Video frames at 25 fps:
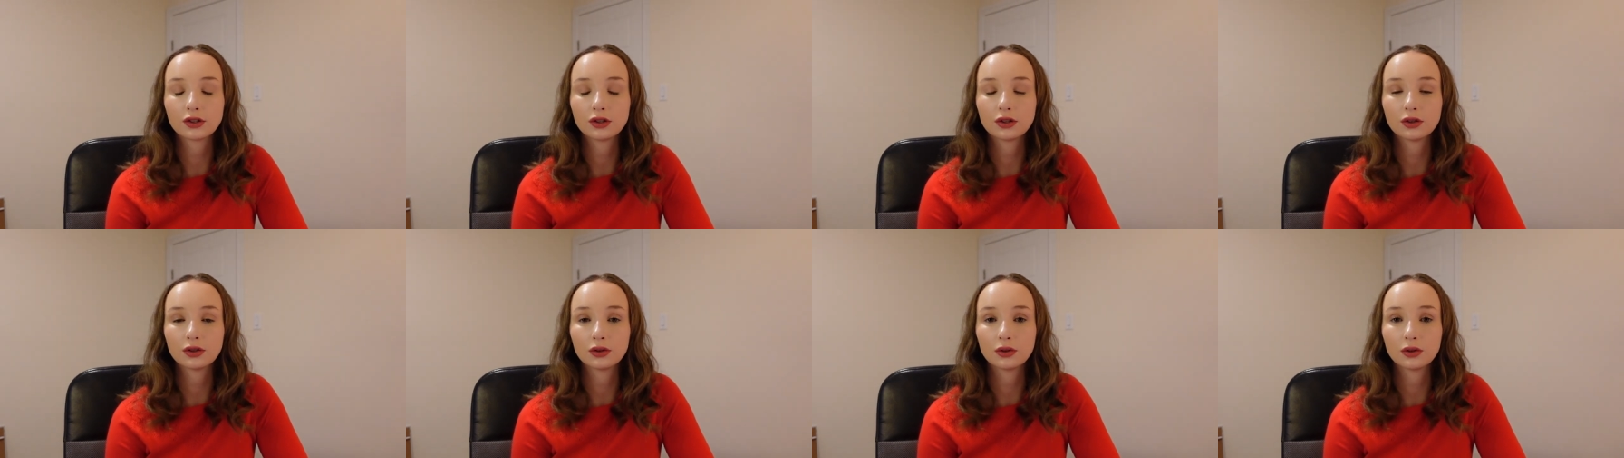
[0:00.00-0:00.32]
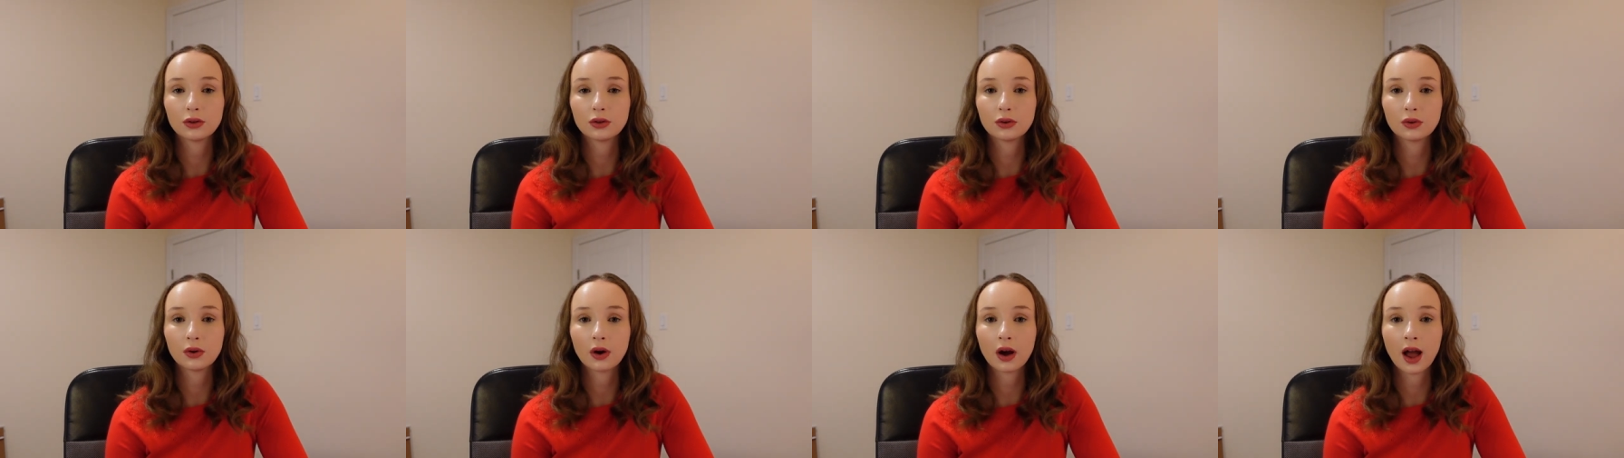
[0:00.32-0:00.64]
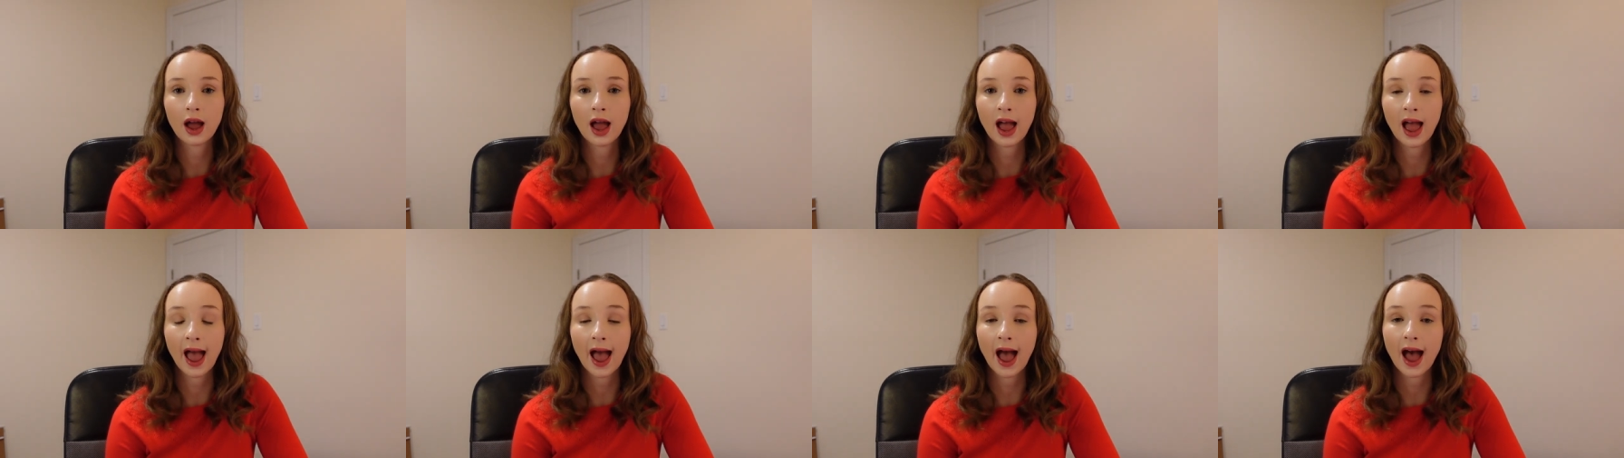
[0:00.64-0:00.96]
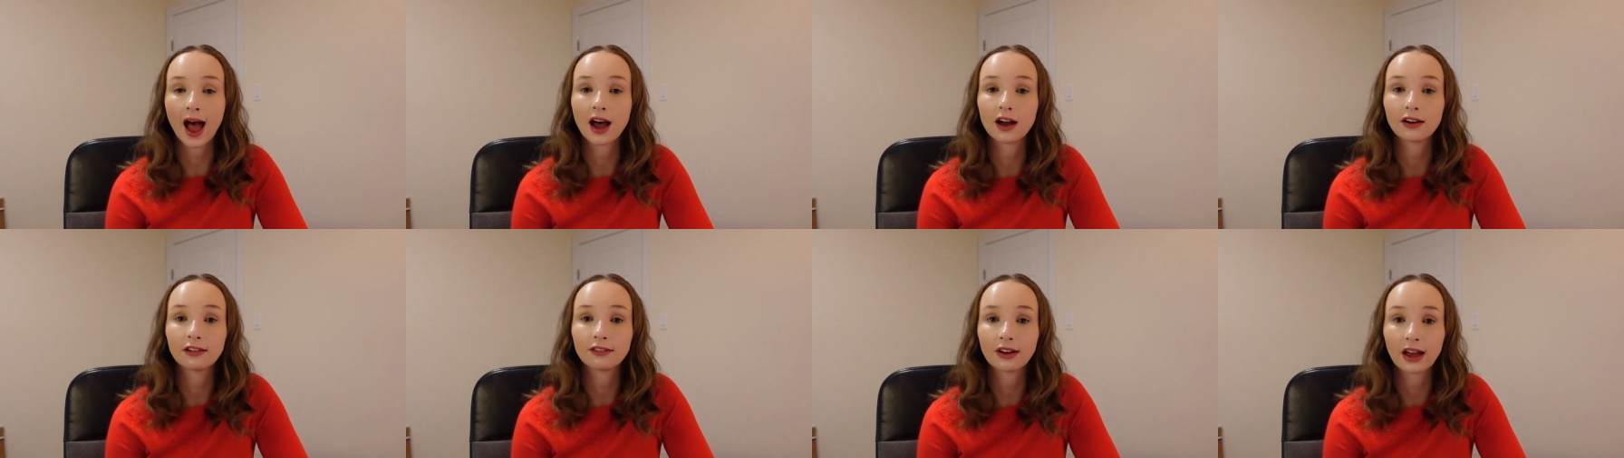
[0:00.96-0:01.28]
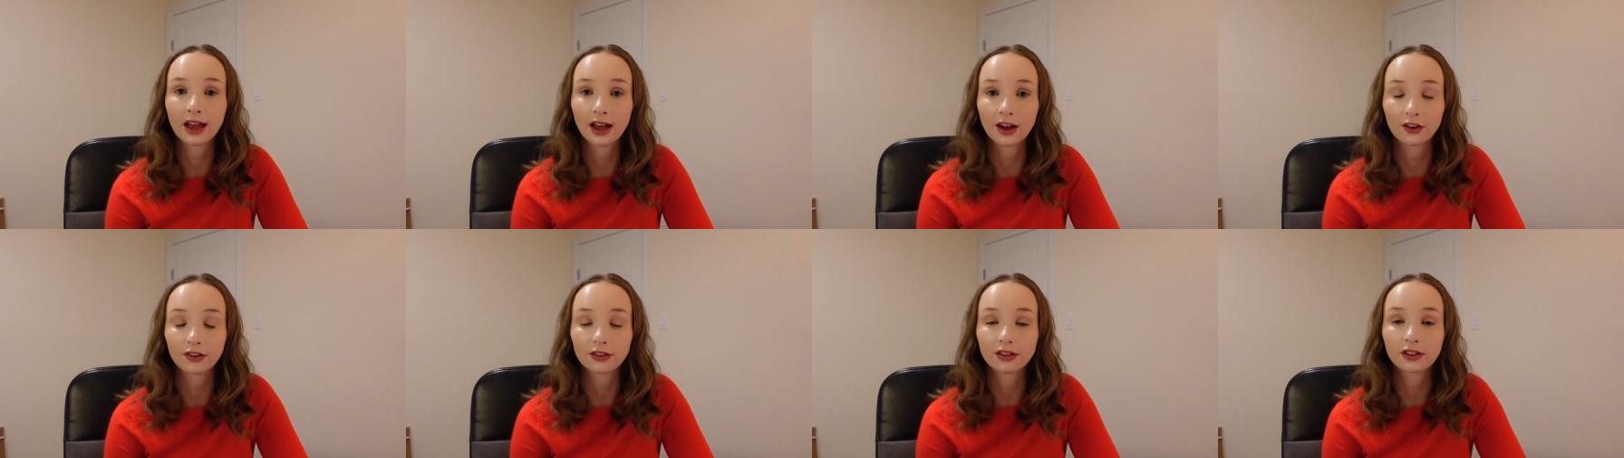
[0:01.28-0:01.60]
to have
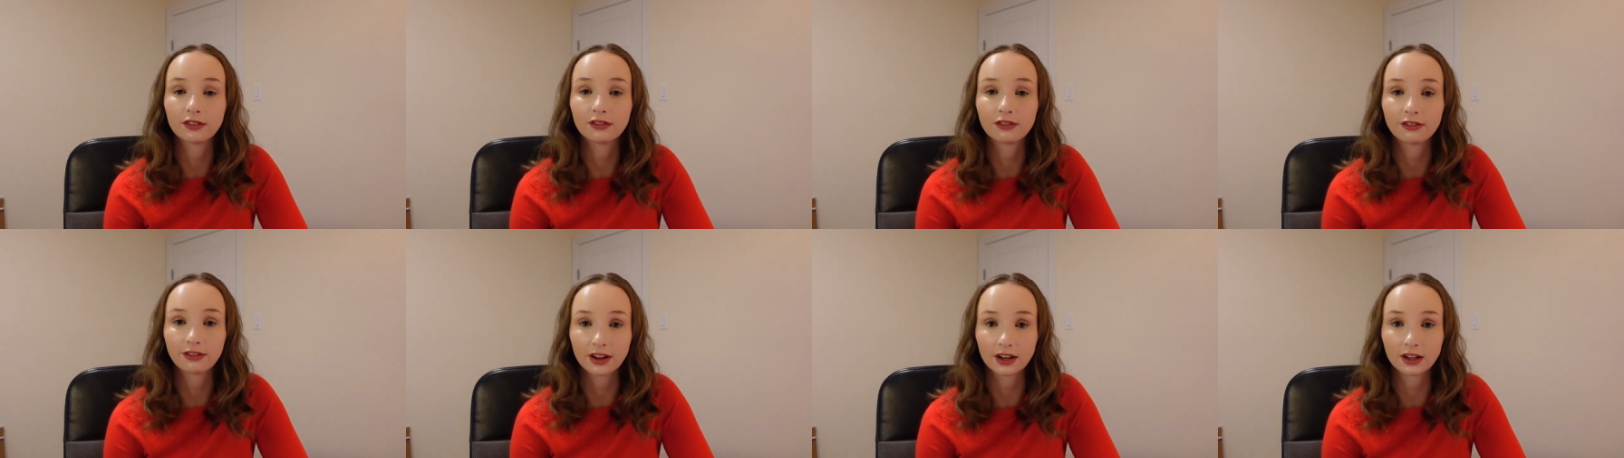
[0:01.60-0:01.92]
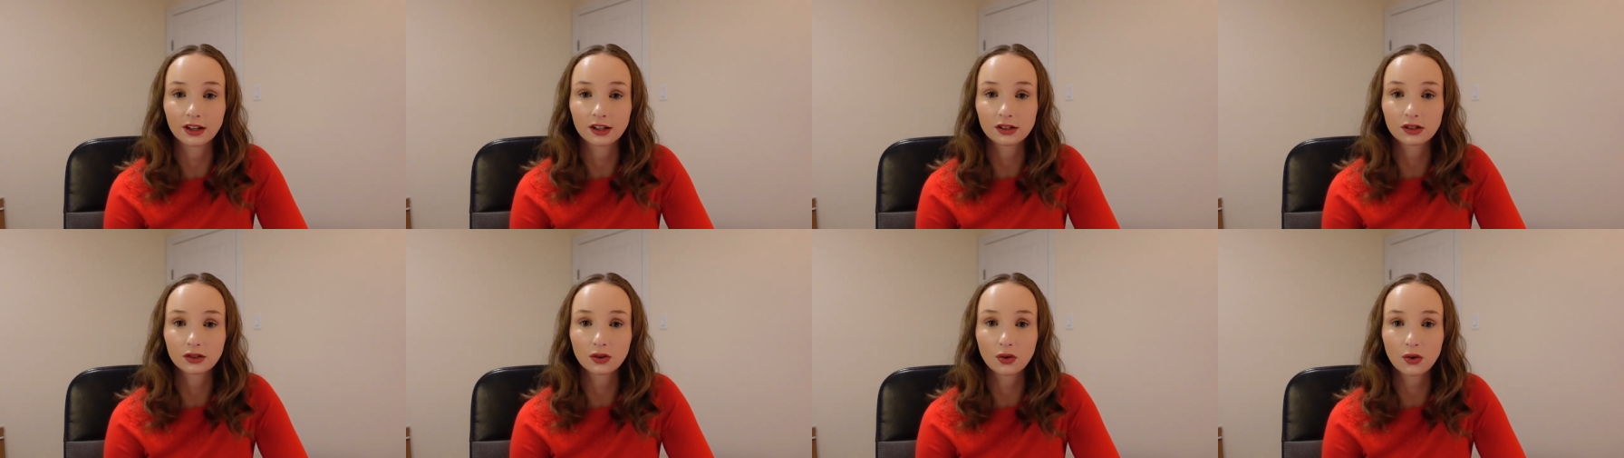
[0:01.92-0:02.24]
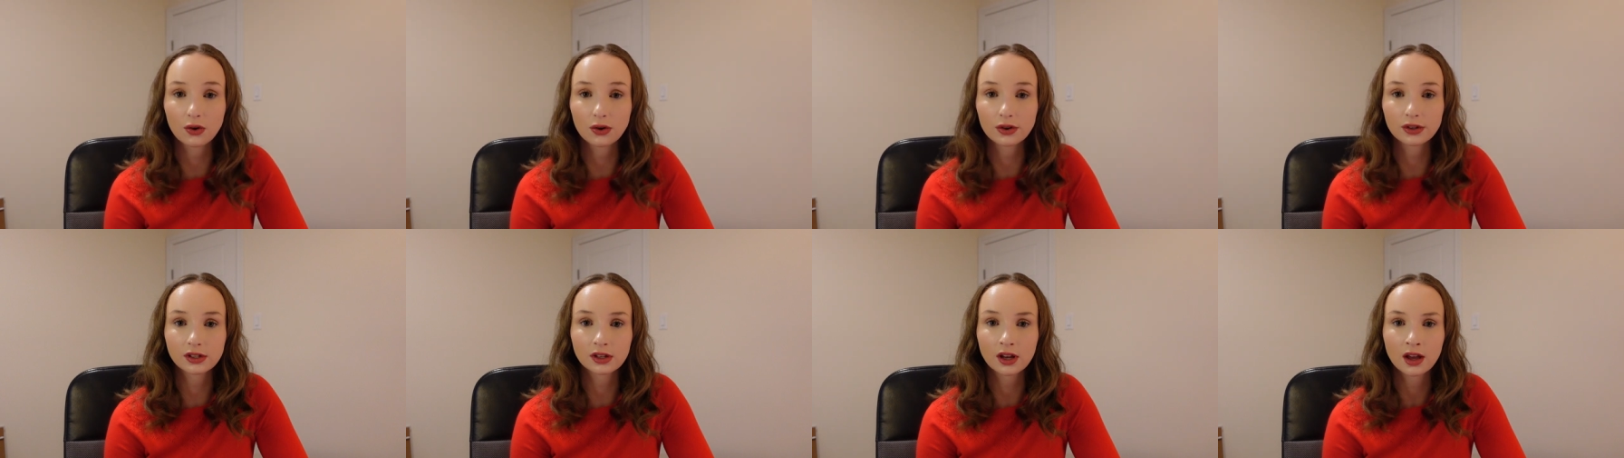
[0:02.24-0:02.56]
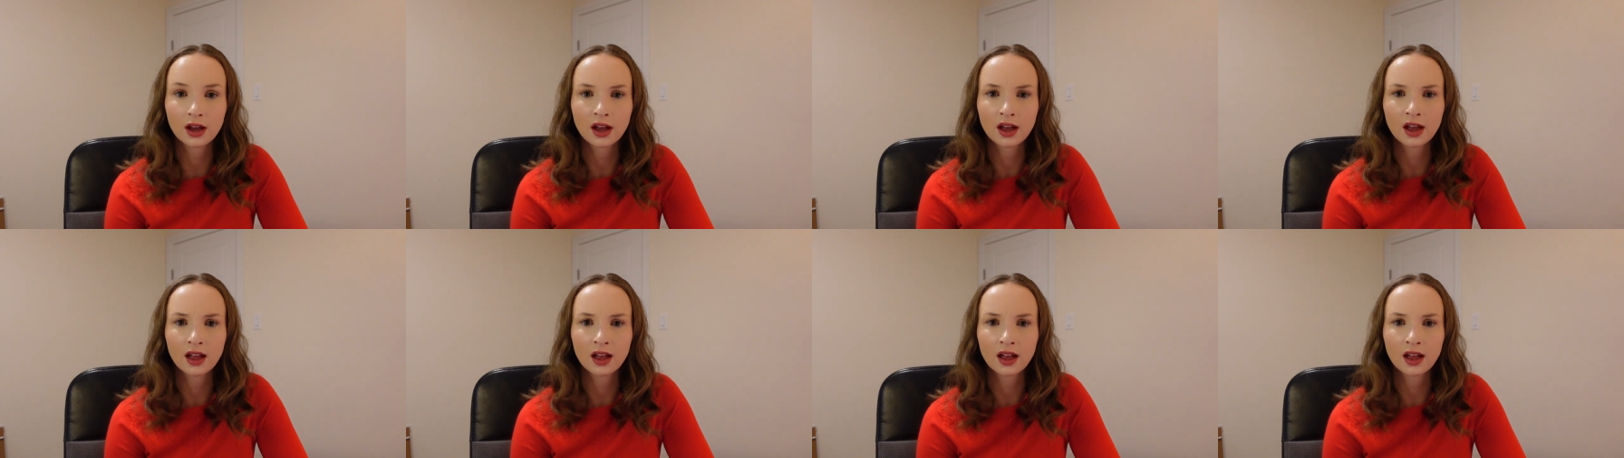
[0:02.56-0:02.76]
health and fitness goals